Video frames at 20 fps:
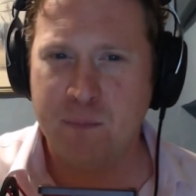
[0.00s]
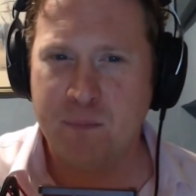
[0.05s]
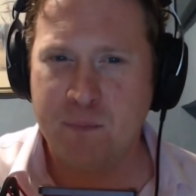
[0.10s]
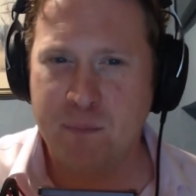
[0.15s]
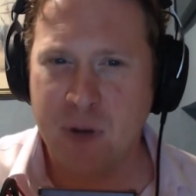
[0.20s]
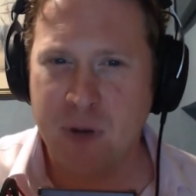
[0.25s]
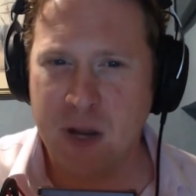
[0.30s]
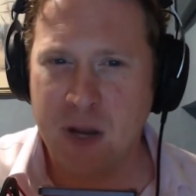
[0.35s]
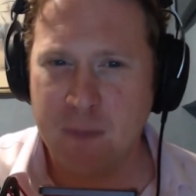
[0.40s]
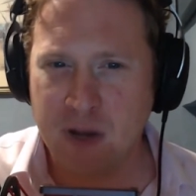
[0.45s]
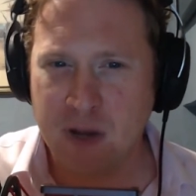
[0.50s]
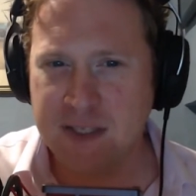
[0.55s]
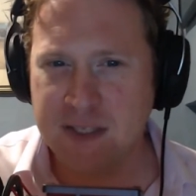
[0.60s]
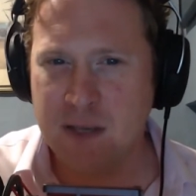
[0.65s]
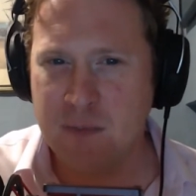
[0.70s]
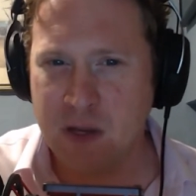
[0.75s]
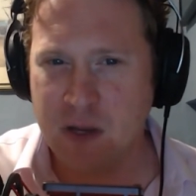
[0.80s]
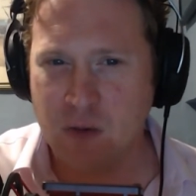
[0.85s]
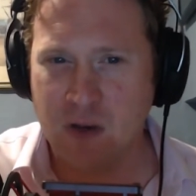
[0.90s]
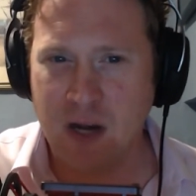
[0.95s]
But amongst the
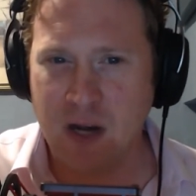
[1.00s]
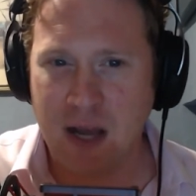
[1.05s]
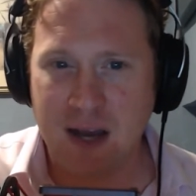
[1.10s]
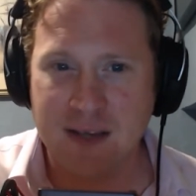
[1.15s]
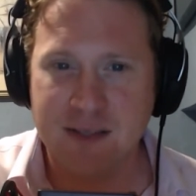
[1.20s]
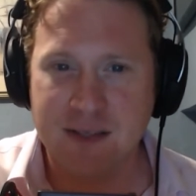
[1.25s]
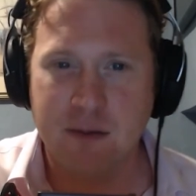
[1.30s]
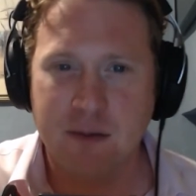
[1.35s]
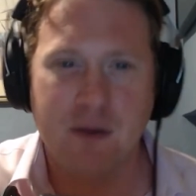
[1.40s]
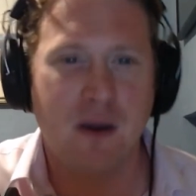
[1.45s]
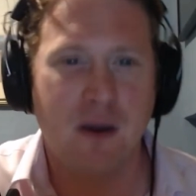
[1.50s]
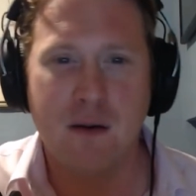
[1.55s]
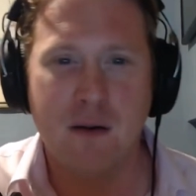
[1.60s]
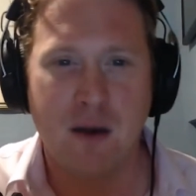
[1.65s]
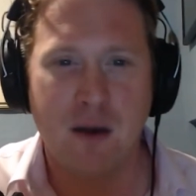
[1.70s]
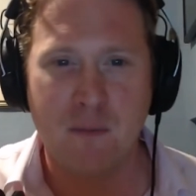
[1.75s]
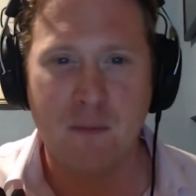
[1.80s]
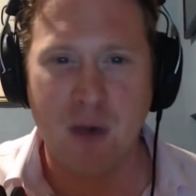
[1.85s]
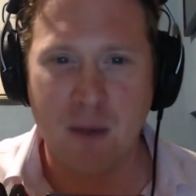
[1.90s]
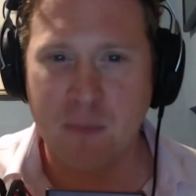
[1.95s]
middle class,
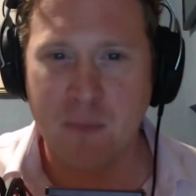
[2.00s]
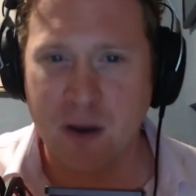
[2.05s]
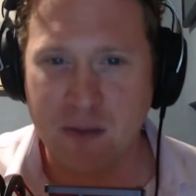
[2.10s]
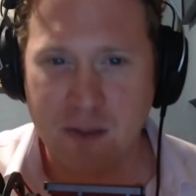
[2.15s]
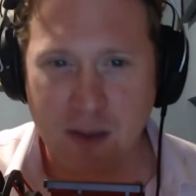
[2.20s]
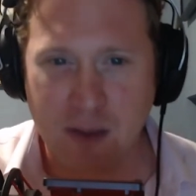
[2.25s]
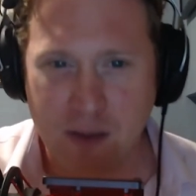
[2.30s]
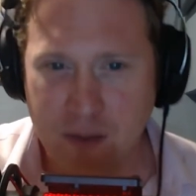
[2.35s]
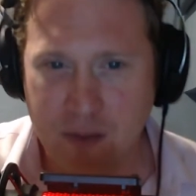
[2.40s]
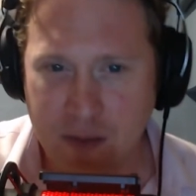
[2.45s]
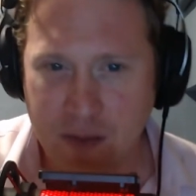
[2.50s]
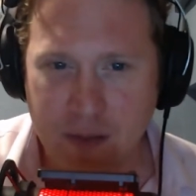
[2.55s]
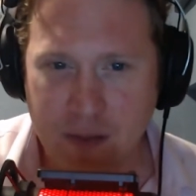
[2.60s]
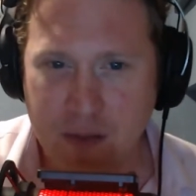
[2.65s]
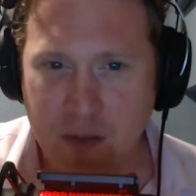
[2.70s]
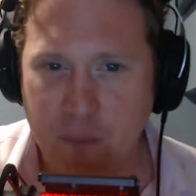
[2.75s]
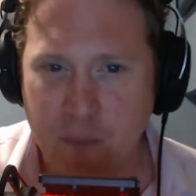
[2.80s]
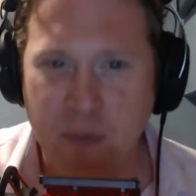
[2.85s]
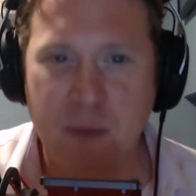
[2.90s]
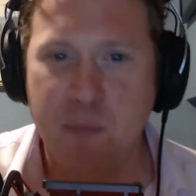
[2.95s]
among
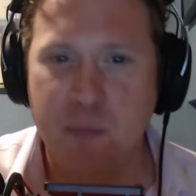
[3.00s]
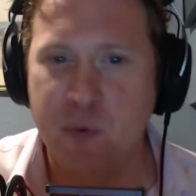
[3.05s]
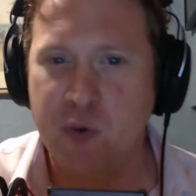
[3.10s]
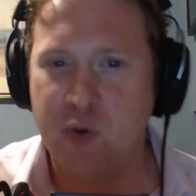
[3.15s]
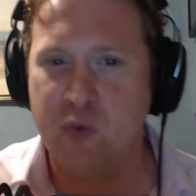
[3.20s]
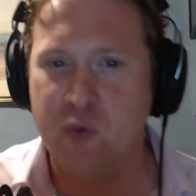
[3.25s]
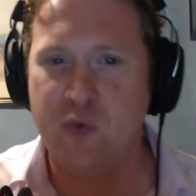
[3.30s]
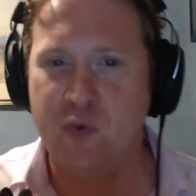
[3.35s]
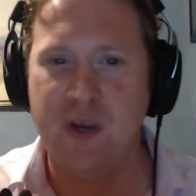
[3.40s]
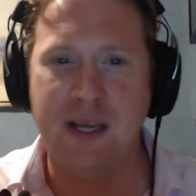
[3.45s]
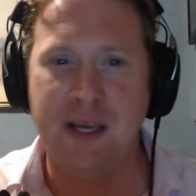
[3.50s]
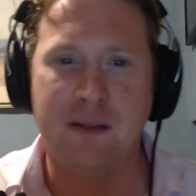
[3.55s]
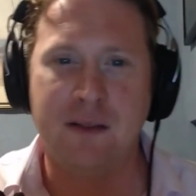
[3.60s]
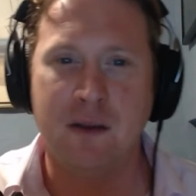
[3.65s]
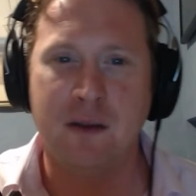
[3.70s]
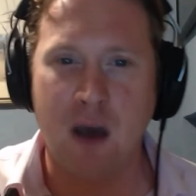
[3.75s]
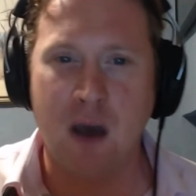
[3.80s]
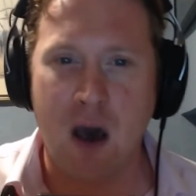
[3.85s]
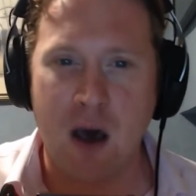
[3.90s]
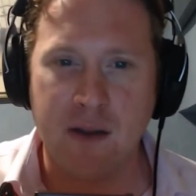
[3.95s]
the people who read The
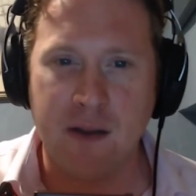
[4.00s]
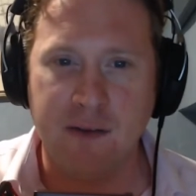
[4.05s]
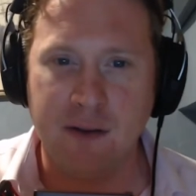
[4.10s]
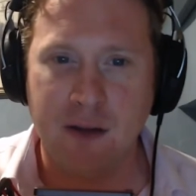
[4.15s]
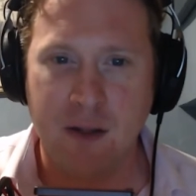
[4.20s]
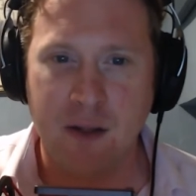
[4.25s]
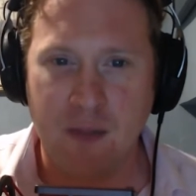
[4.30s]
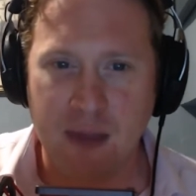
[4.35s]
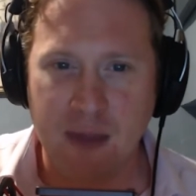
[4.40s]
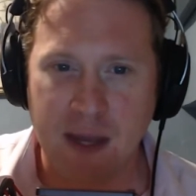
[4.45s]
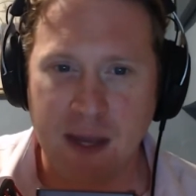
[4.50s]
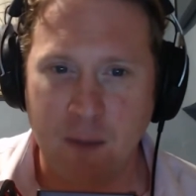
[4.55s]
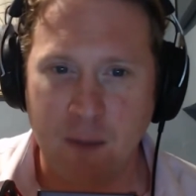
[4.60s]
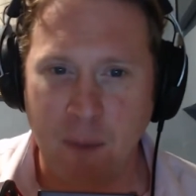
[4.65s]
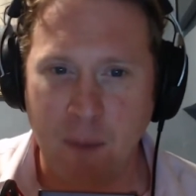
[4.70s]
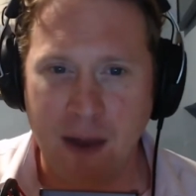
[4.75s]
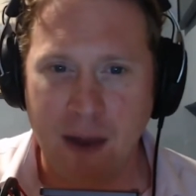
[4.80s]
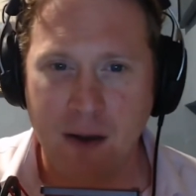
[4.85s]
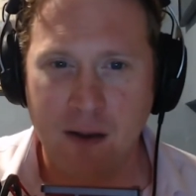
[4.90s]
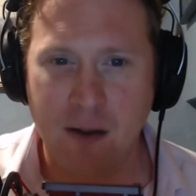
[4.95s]
Guardian and The
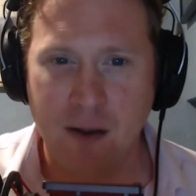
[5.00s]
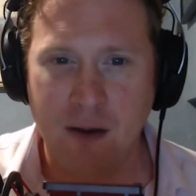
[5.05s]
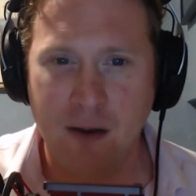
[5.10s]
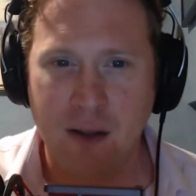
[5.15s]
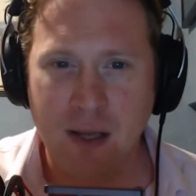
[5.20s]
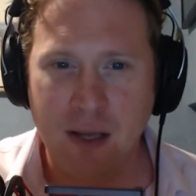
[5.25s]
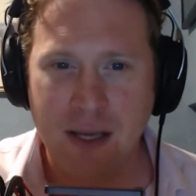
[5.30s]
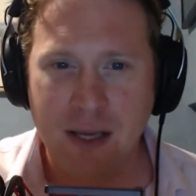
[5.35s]
Independent,